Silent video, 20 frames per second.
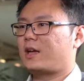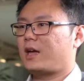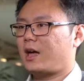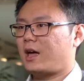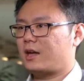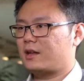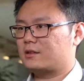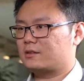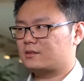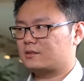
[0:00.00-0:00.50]

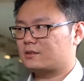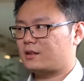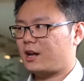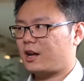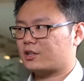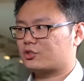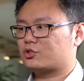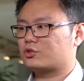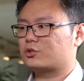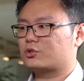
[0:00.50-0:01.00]
and
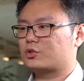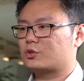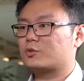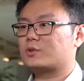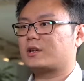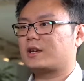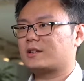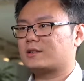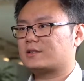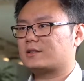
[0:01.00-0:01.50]
actual
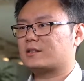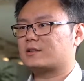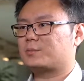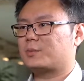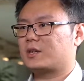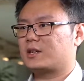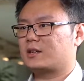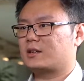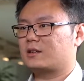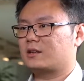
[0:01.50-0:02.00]
use cases
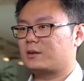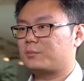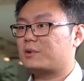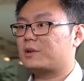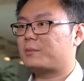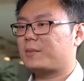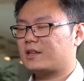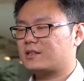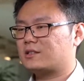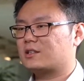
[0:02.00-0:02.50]
being
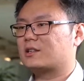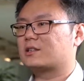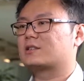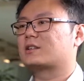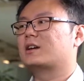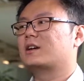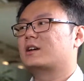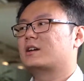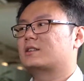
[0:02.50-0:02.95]
implemented.